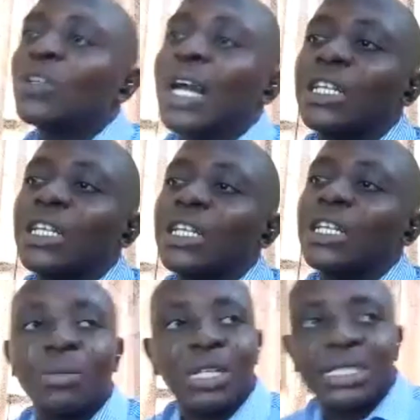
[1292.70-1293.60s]
so that they will
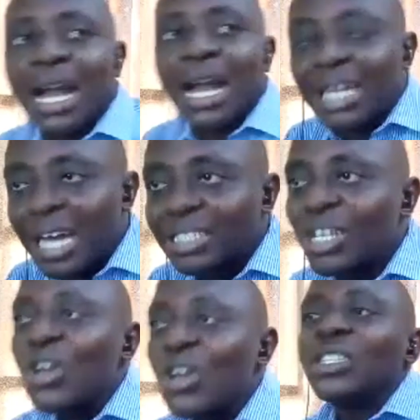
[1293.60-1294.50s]
not remain
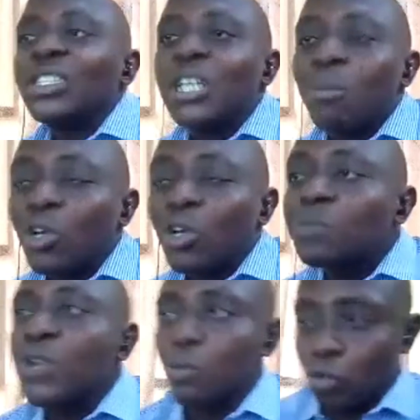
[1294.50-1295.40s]
stagnant. They
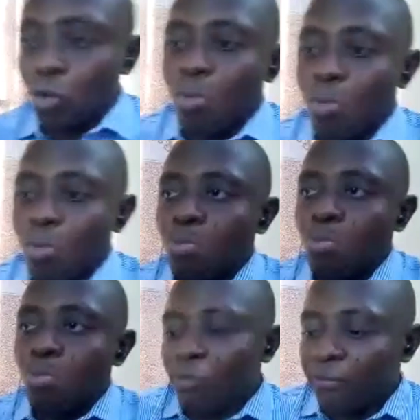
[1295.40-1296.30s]
must be able to
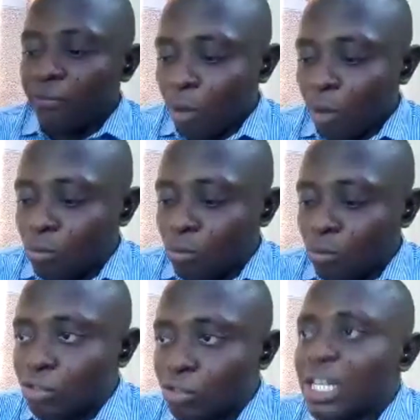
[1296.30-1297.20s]
move from
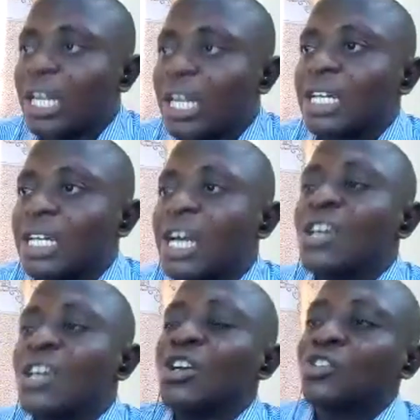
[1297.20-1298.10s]
one social
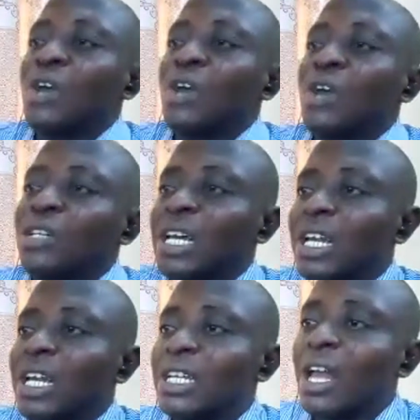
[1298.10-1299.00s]
ladder to another
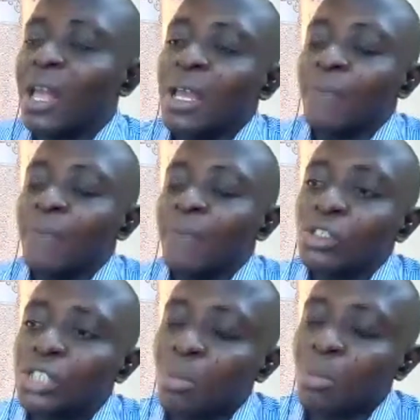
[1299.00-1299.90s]
ladder.
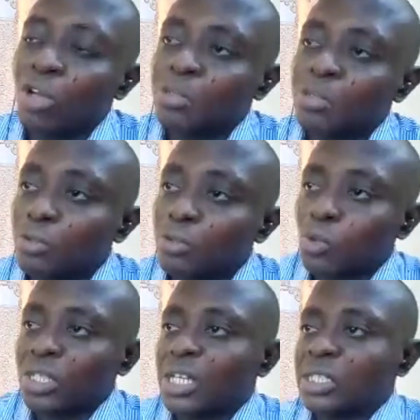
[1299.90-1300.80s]
They must be
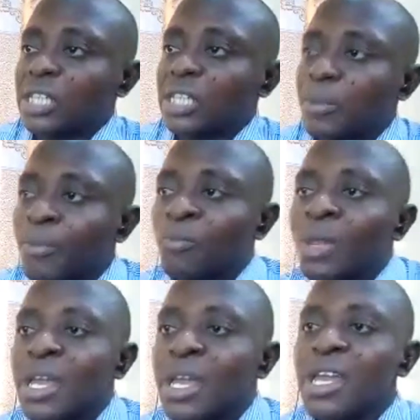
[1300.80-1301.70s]
able to take a step.
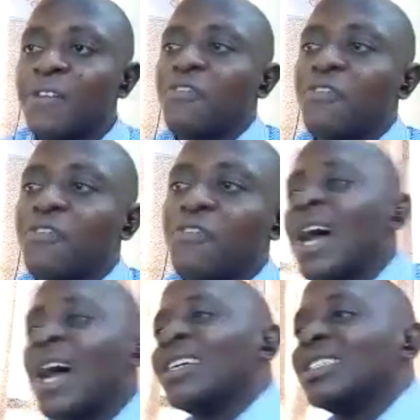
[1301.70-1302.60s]
A
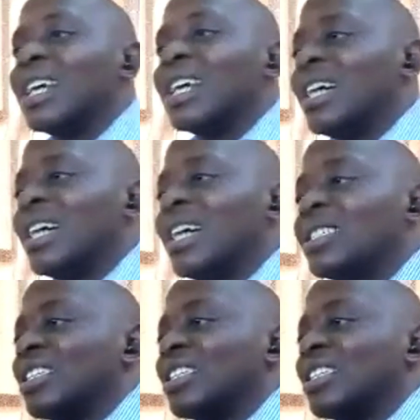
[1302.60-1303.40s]
farmer that